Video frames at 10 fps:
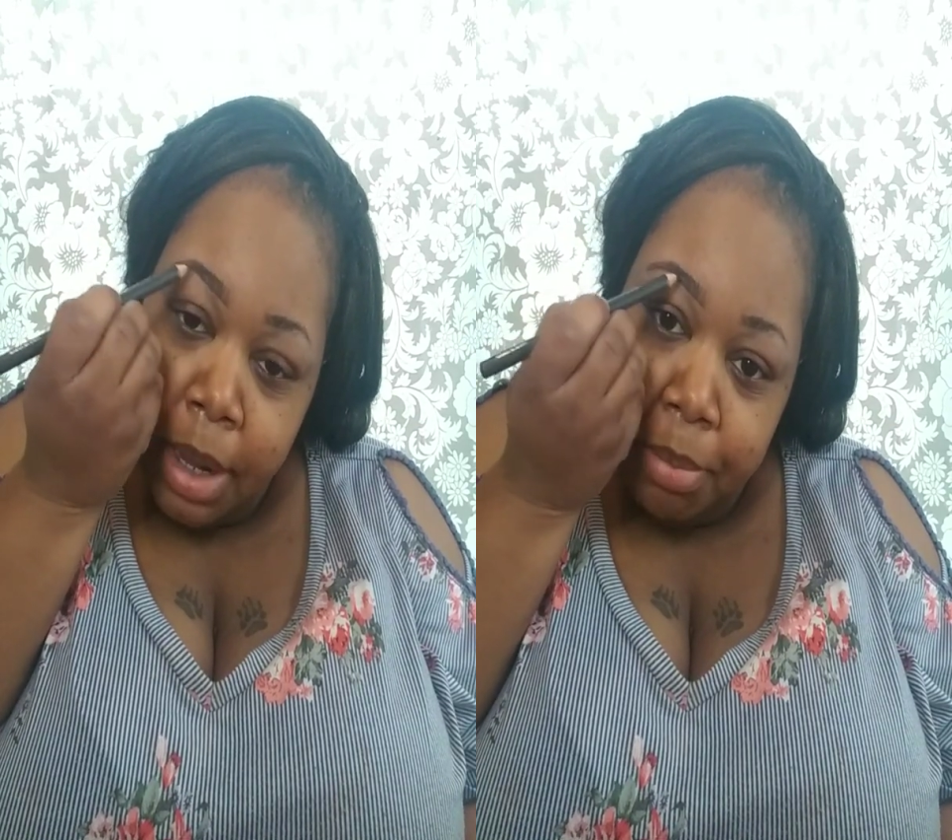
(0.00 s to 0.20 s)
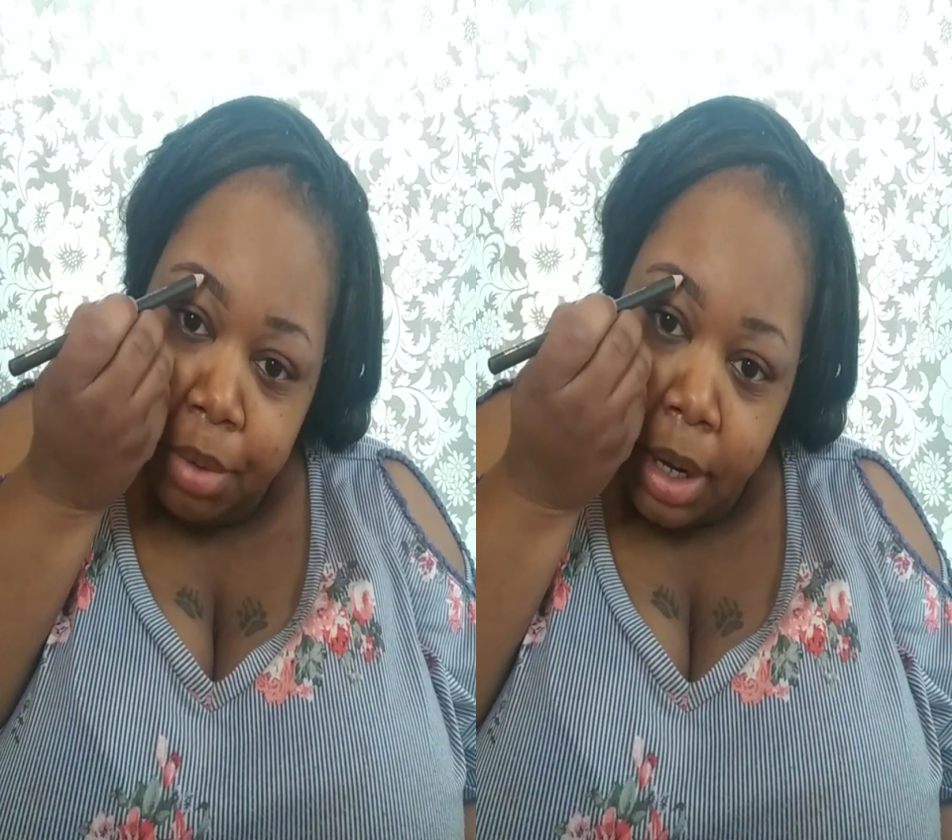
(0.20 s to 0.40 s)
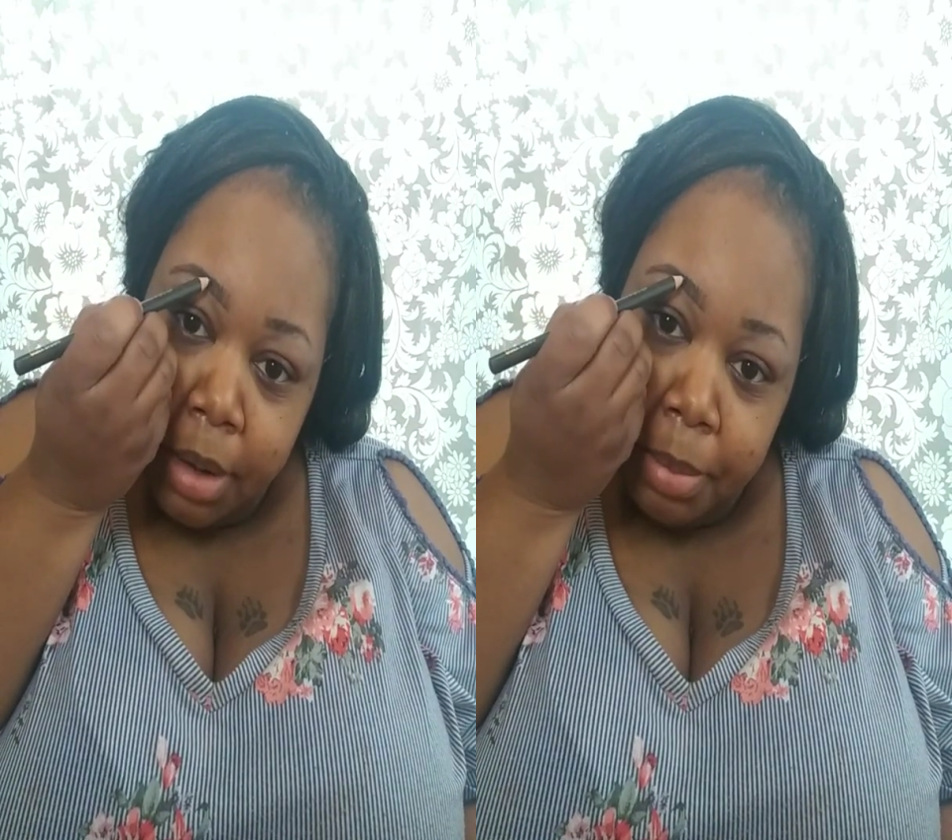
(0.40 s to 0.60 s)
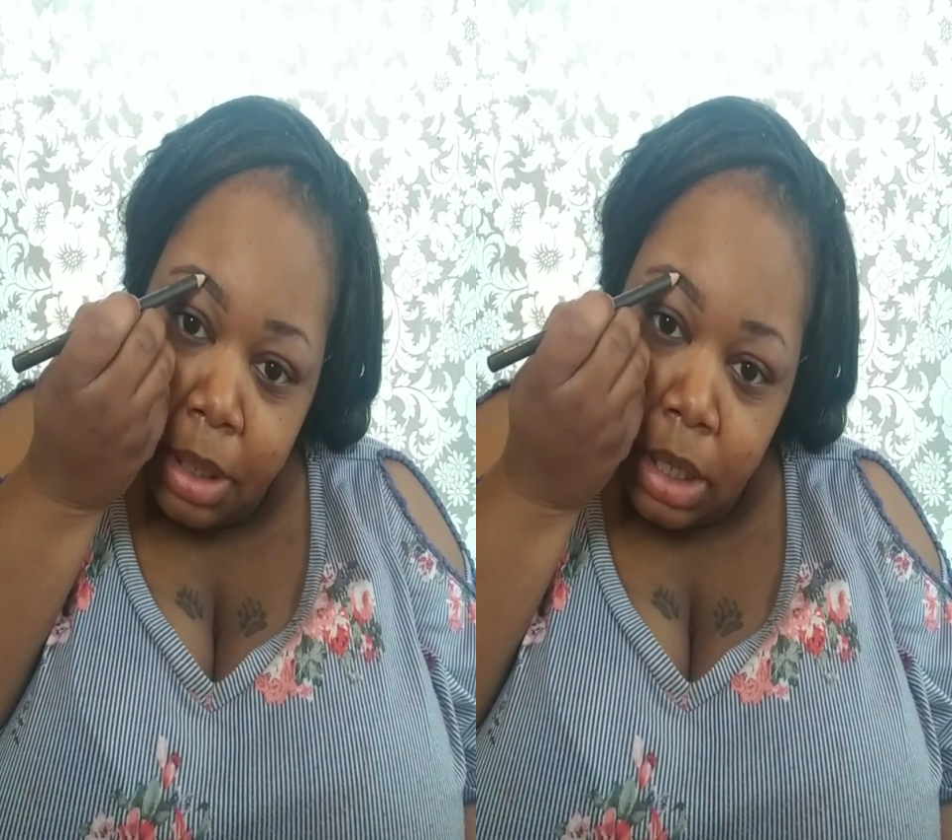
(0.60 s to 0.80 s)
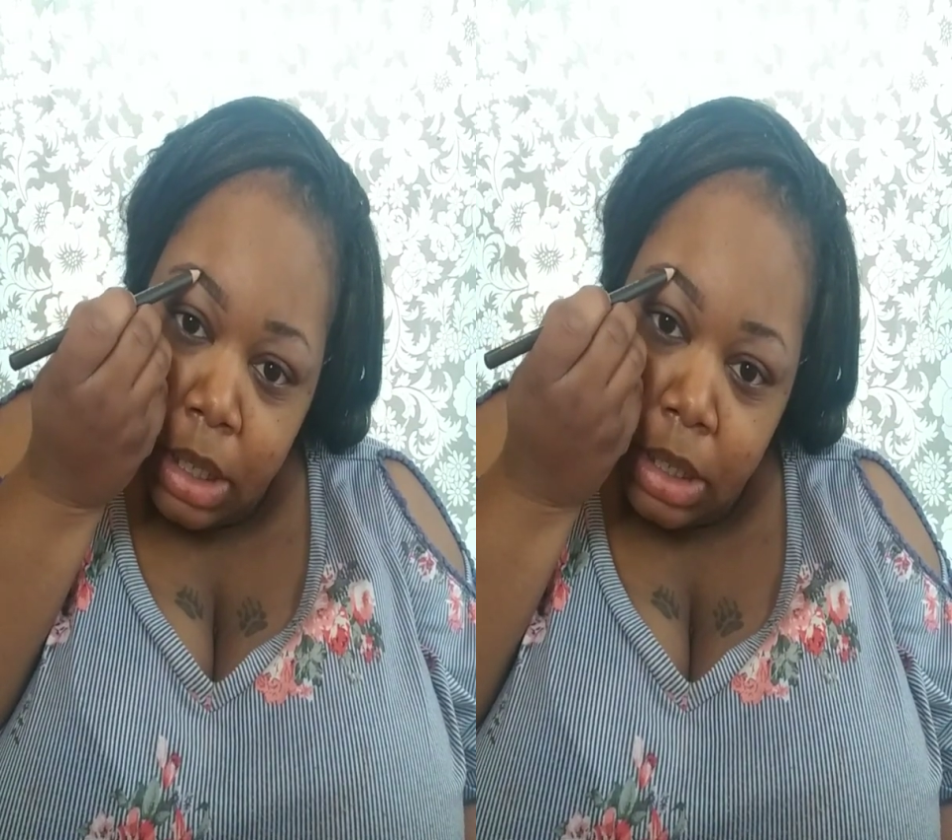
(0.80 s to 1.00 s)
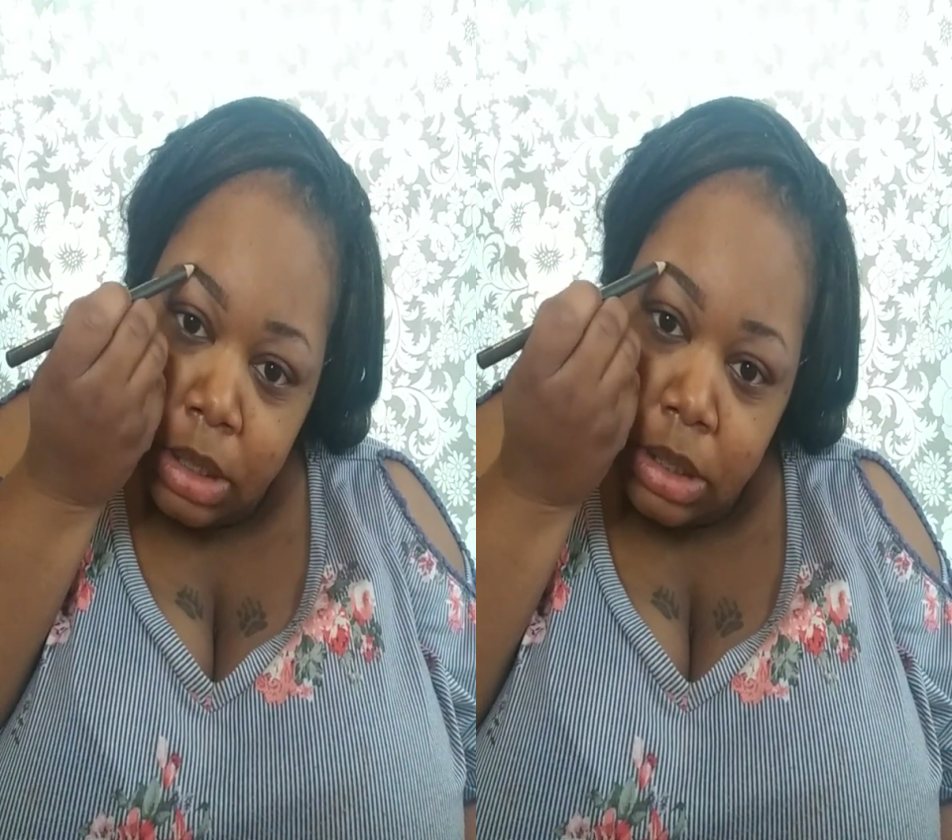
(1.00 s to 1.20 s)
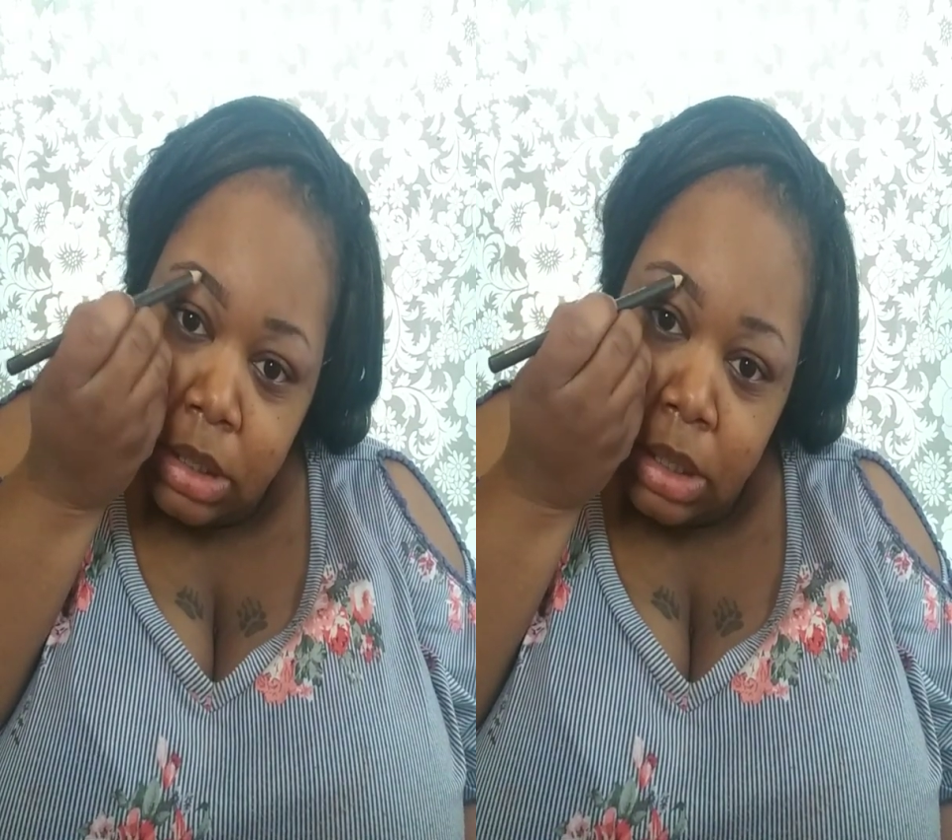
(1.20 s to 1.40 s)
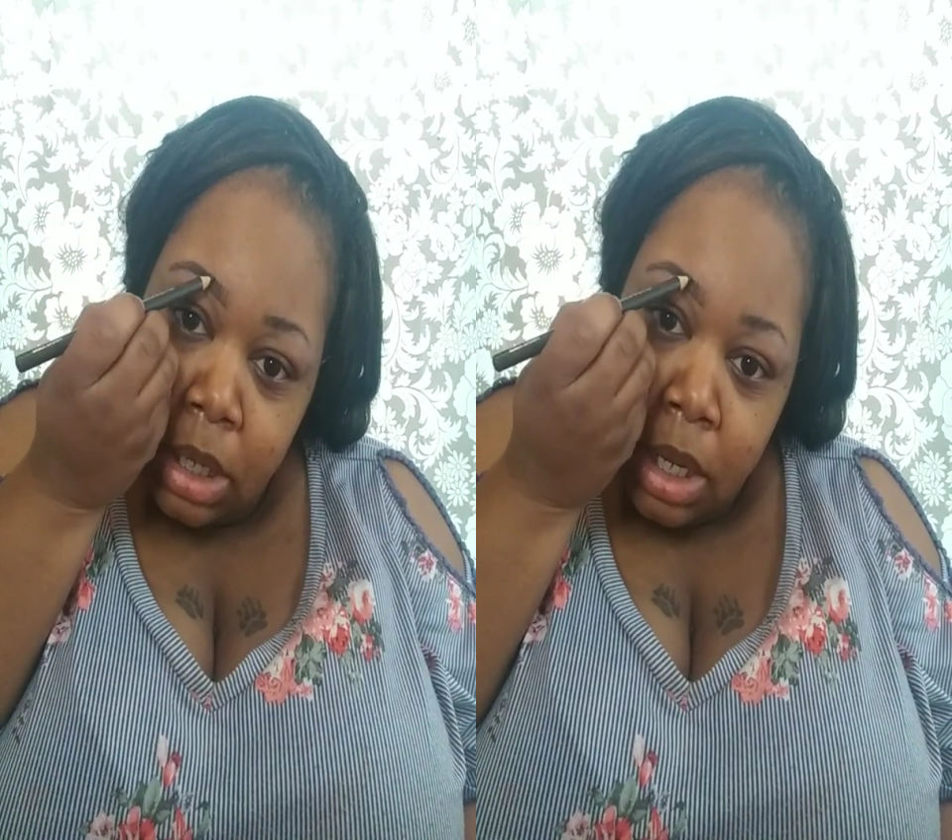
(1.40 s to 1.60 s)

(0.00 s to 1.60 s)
brow begins.